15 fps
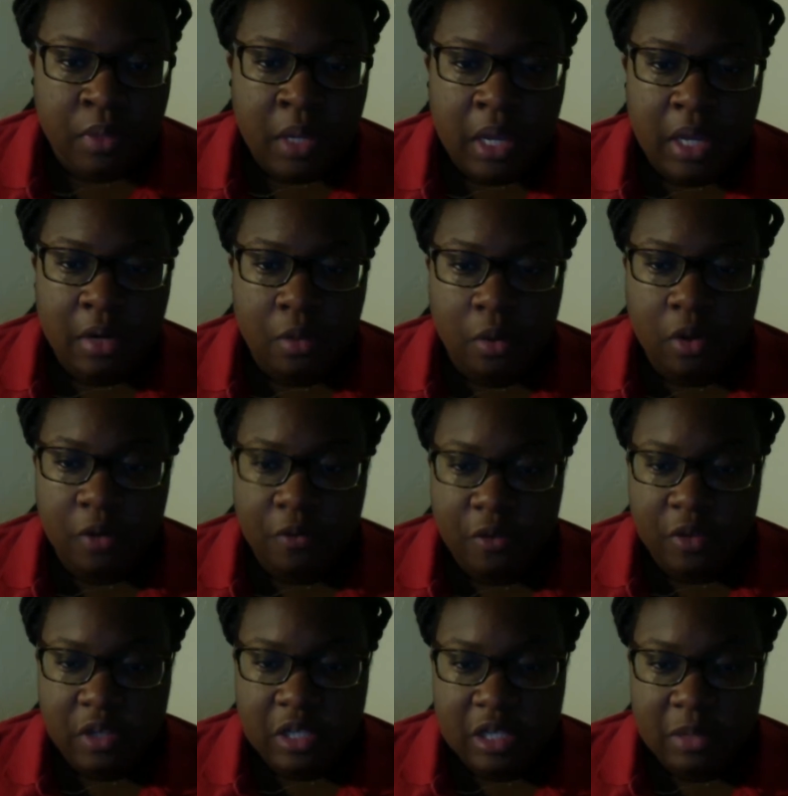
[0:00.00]
In order for
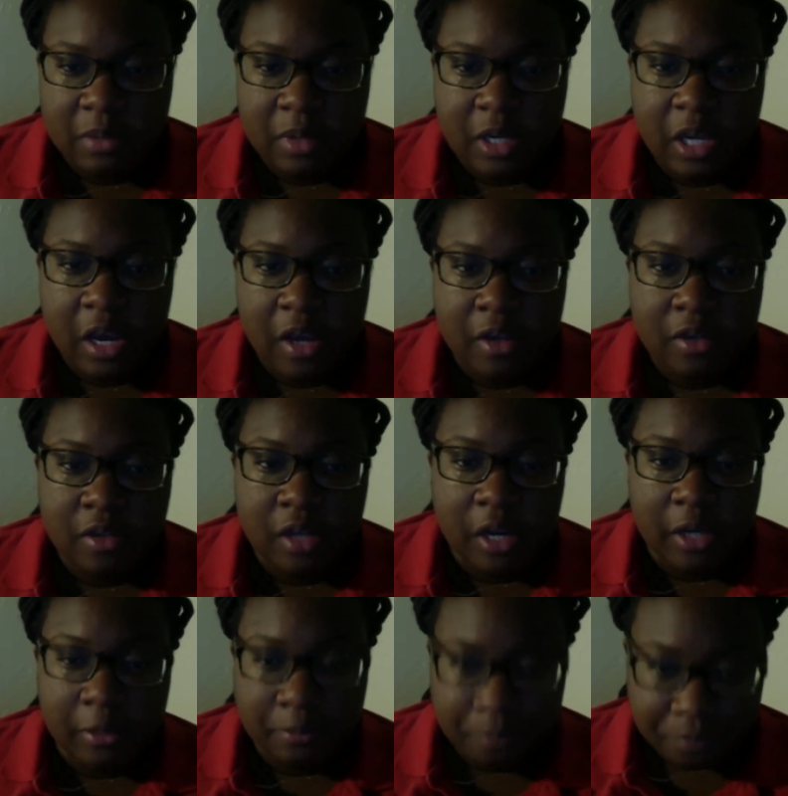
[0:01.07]
this to be
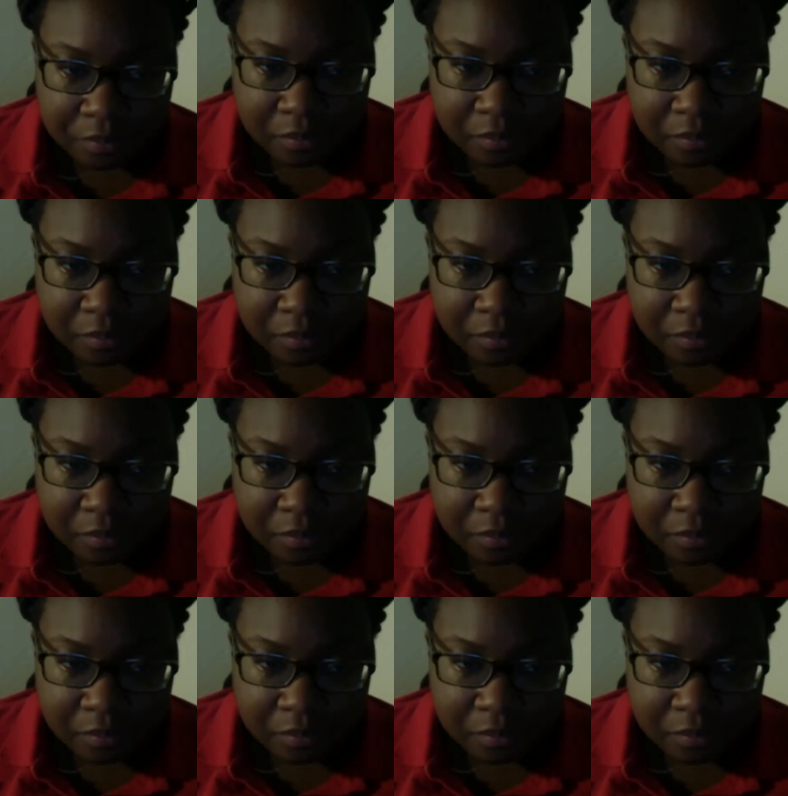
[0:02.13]
done,